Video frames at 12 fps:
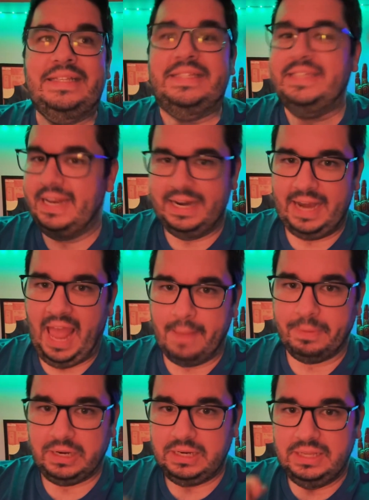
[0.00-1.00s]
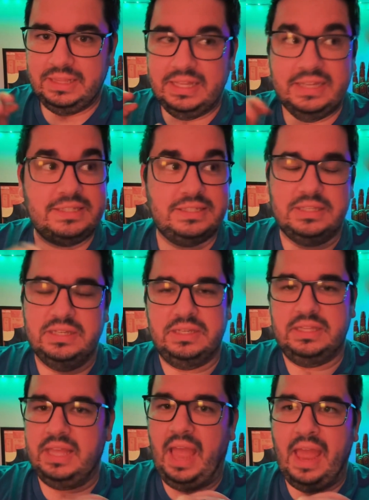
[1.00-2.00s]
Didn't happen.
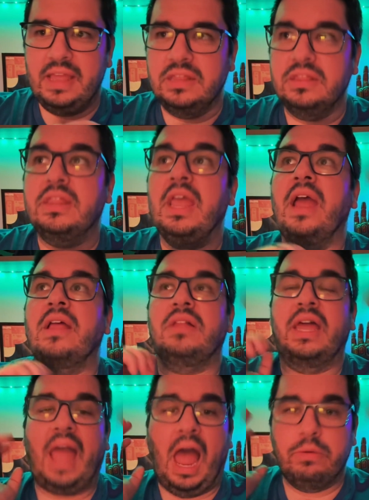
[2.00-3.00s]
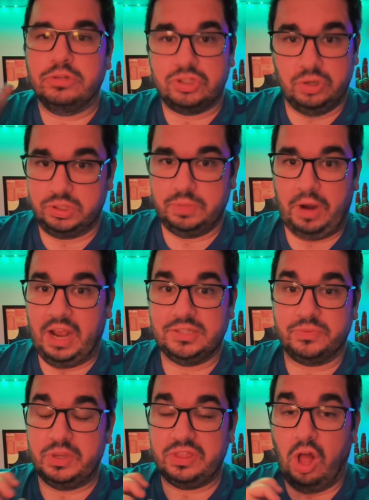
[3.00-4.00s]
I was so
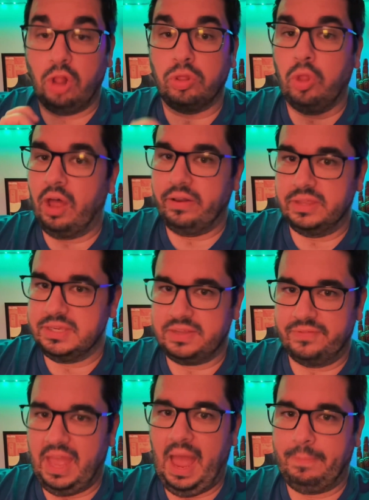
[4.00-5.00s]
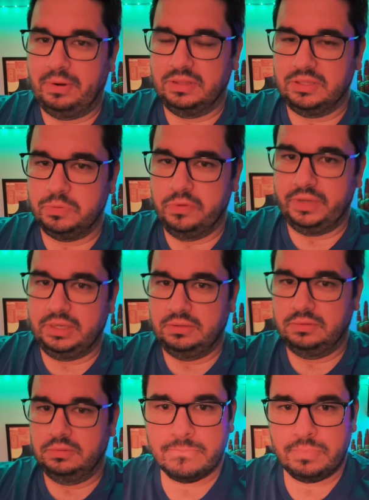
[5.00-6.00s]
surprised with a lot of the stuff that happened in this movie.
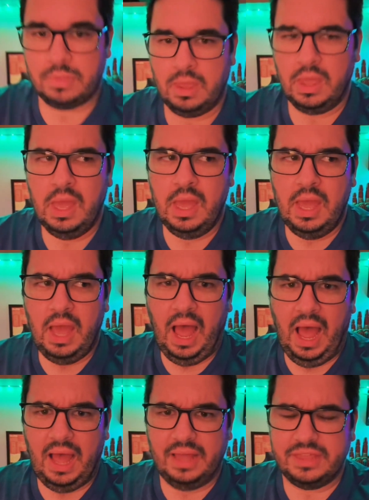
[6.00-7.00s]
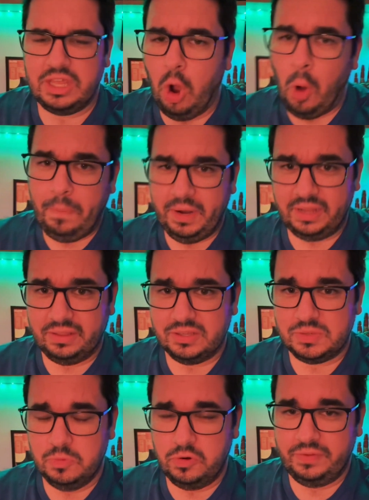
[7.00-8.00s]
The opening of
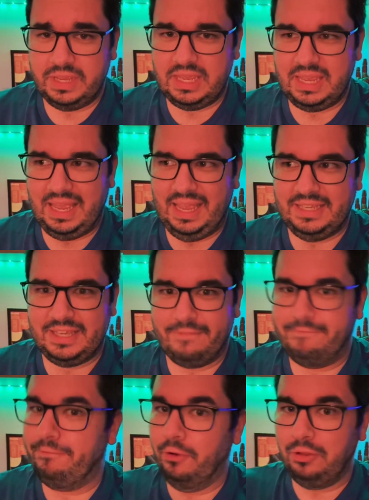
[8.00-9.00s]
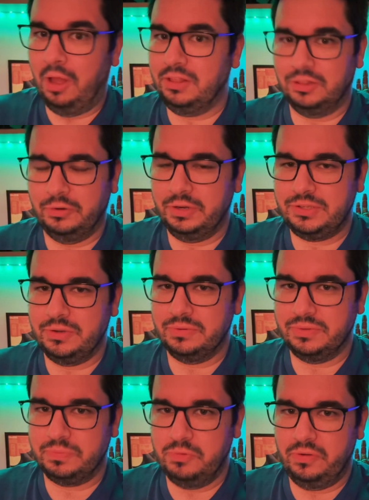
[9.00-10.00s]
this movie is a full-on Looney Tunes